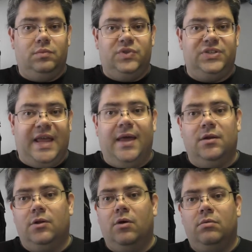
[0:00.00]

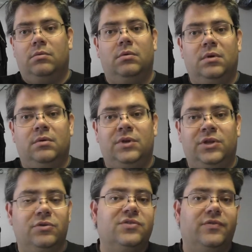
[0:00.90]
standalone
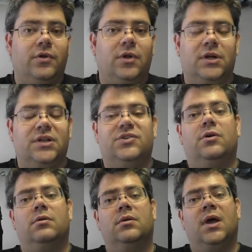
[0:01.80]
useful on its
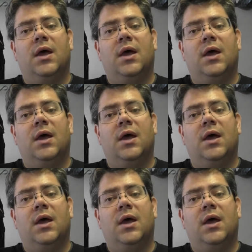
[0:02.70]
own.